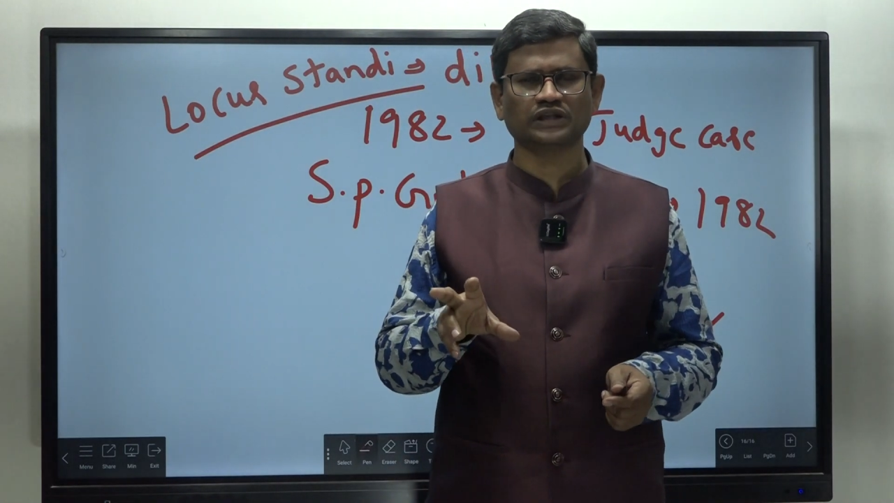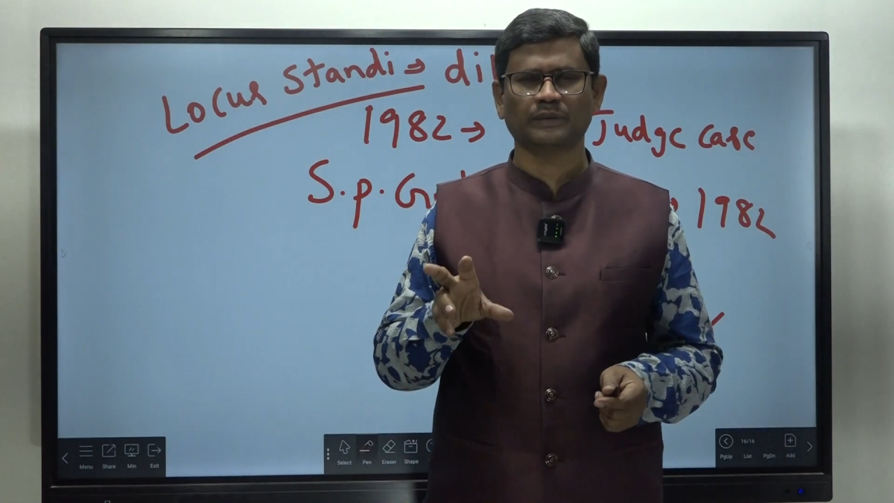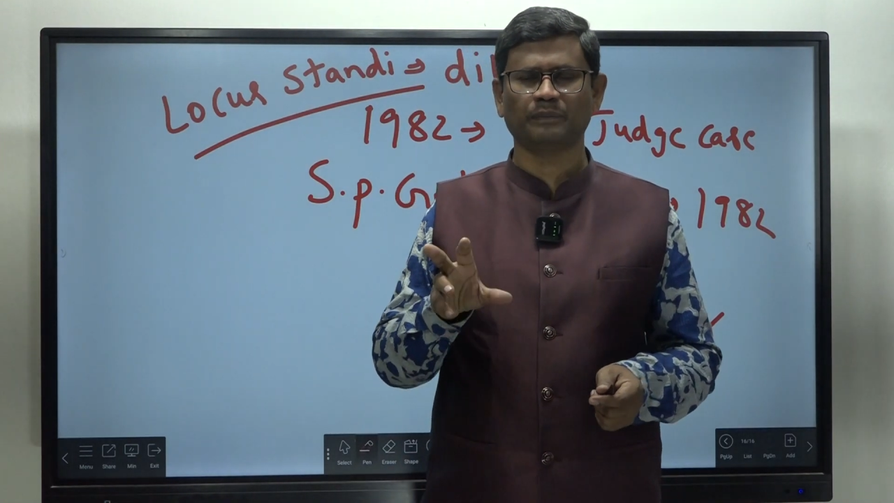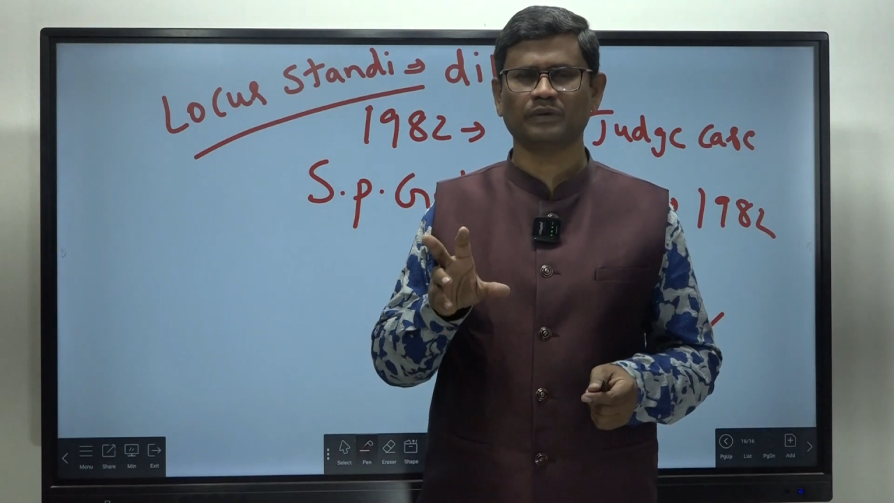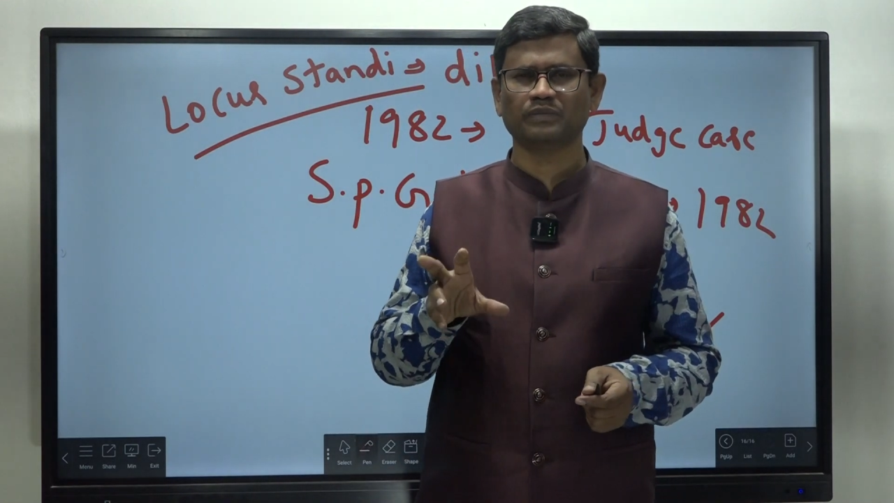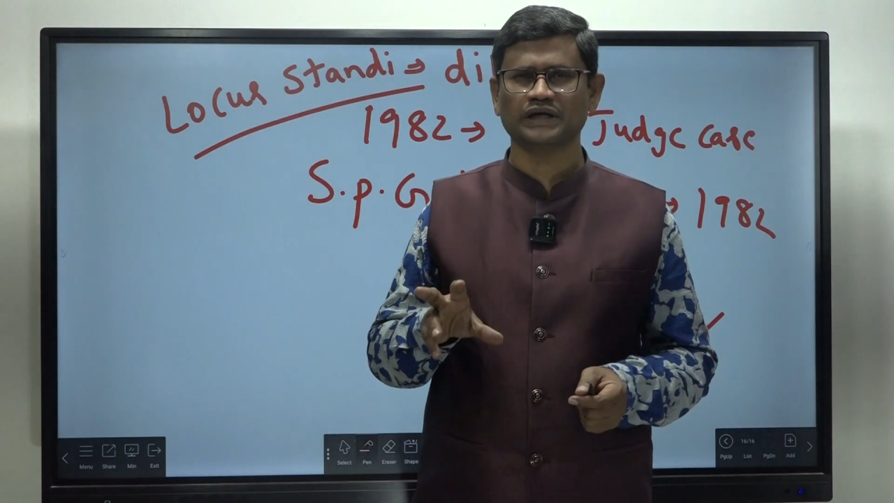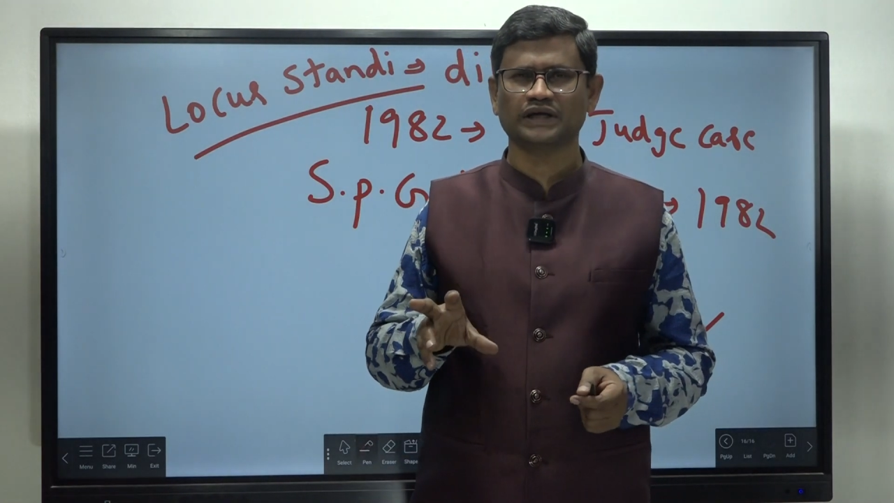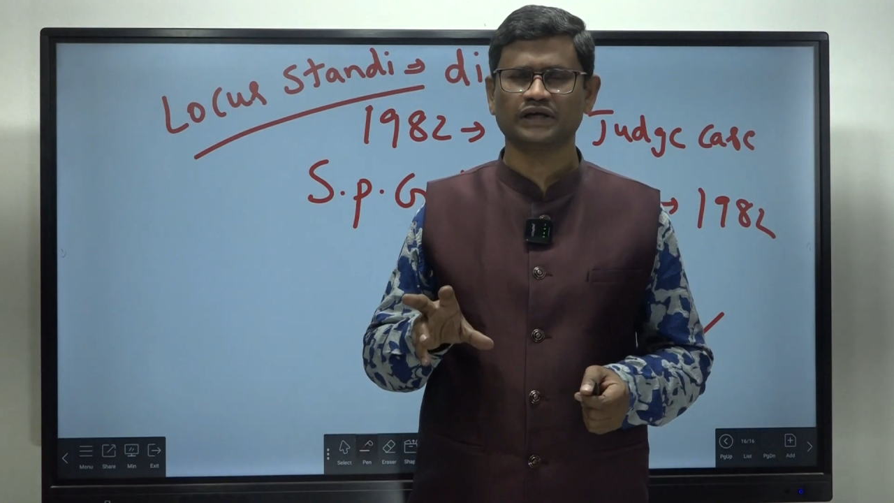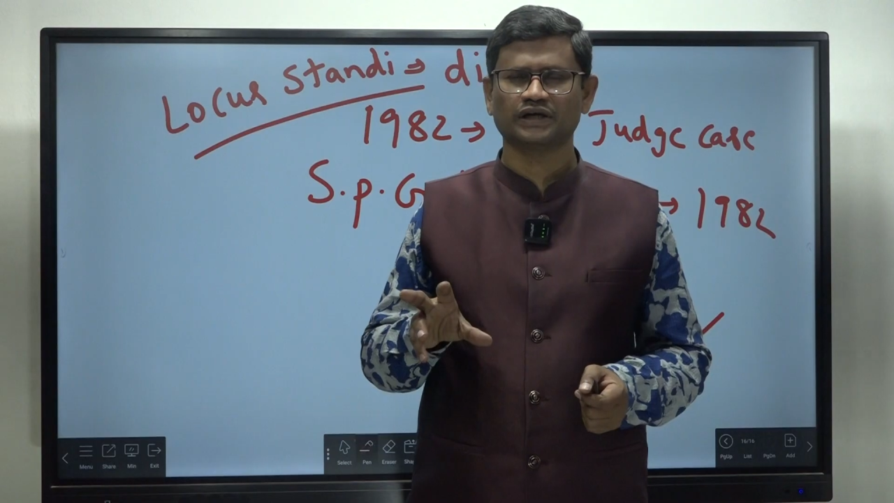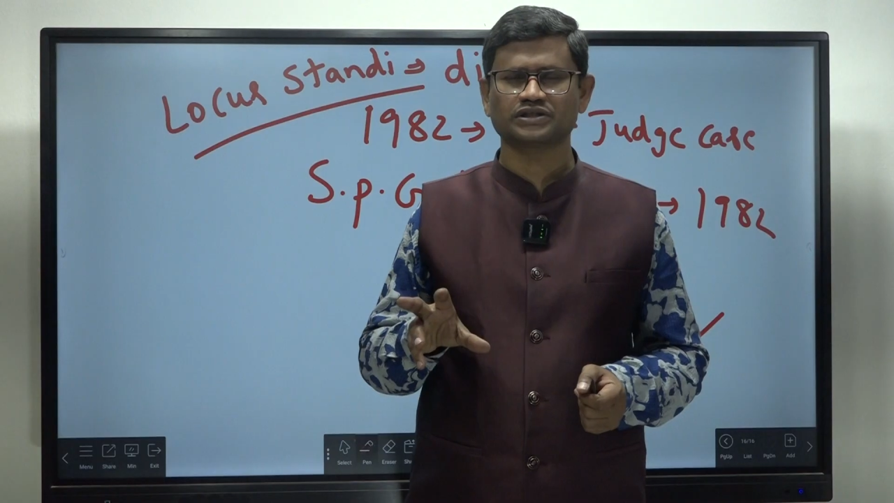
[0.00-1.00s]
the public
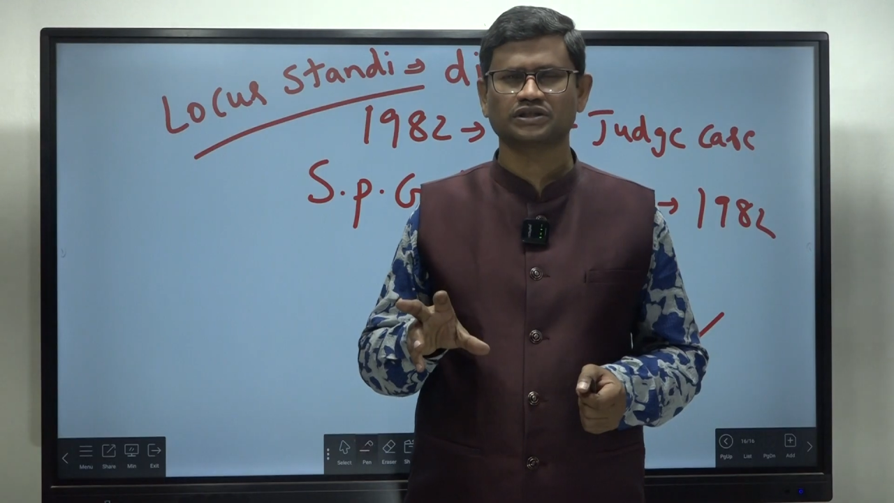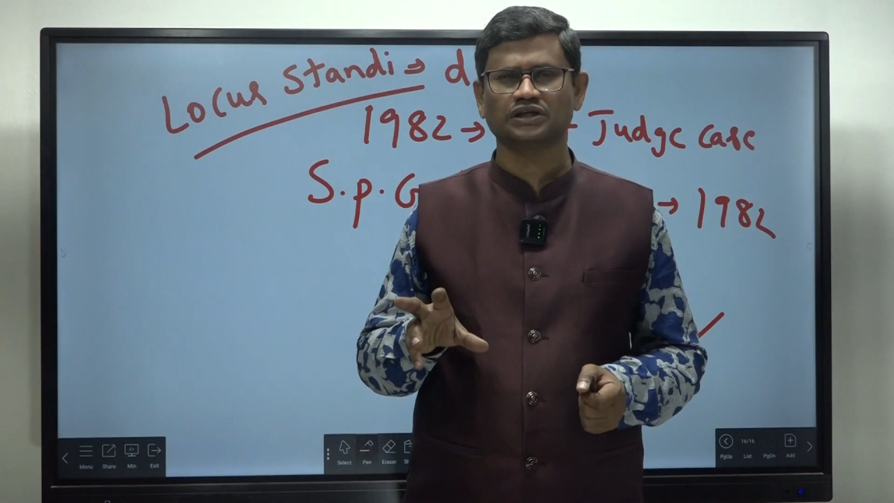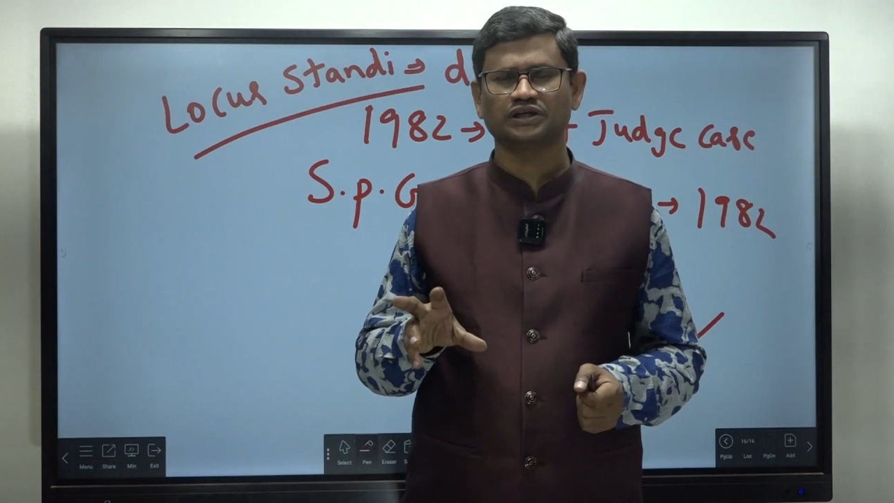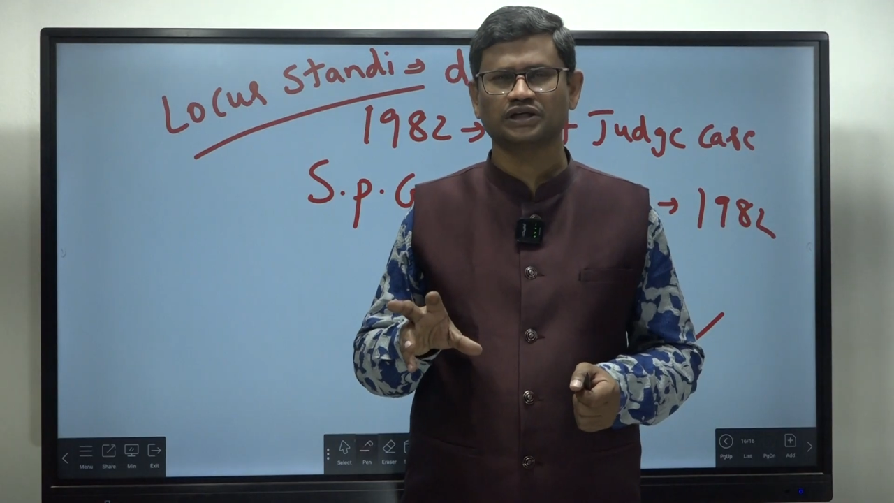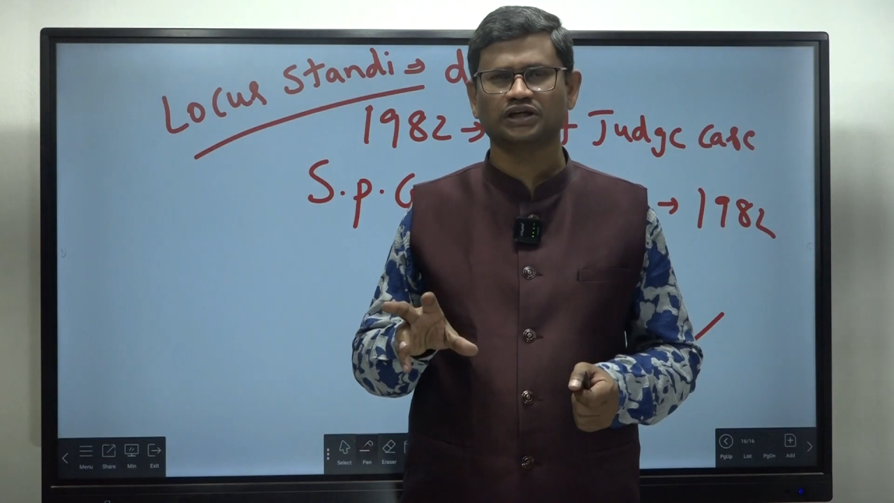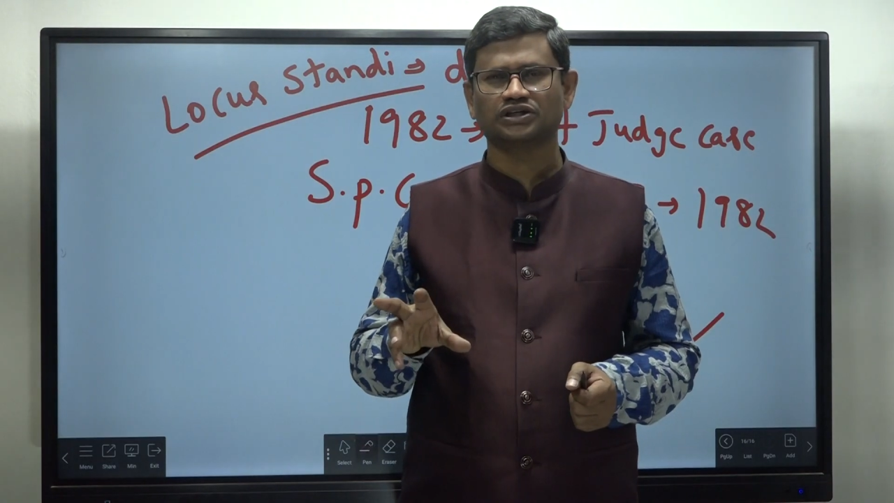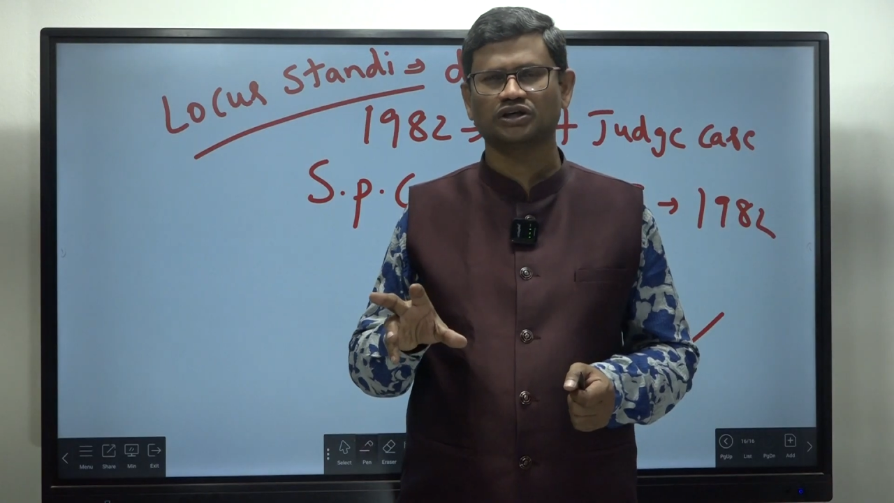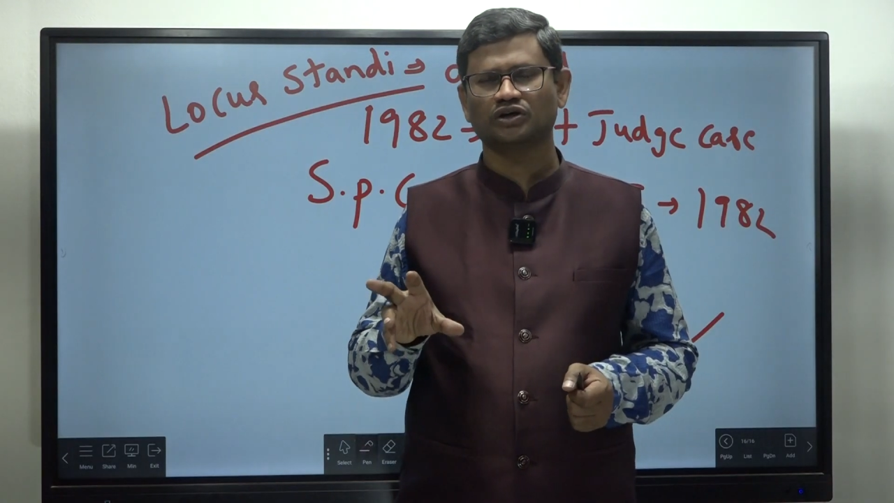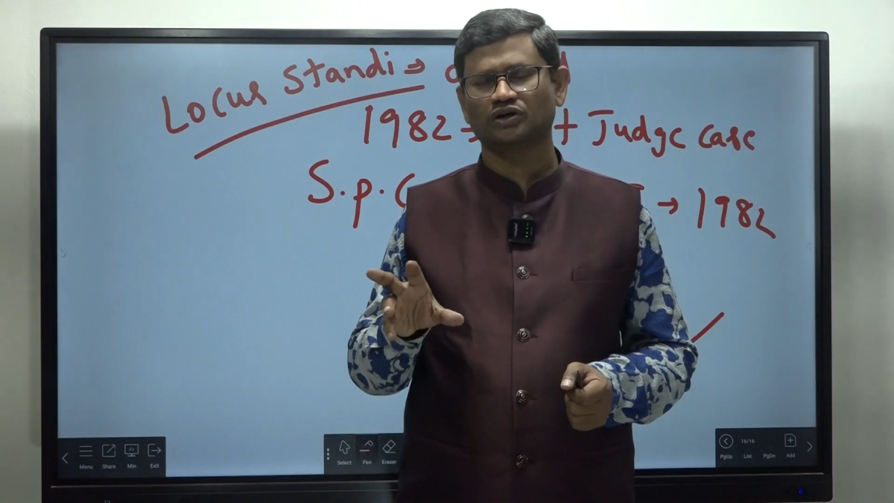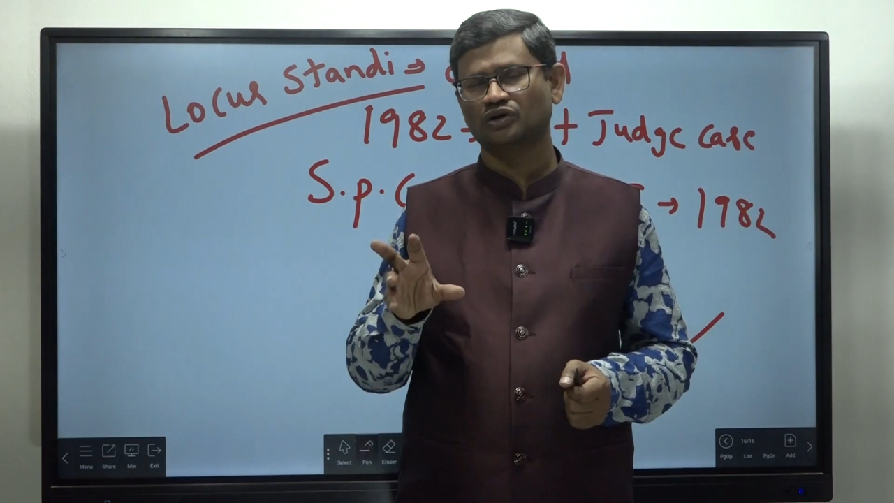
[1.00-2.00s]
interest
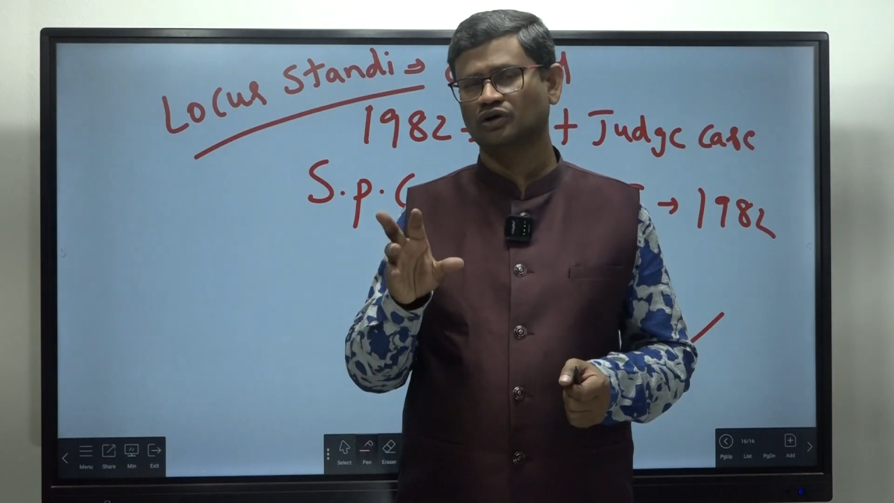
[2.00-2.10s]
litigation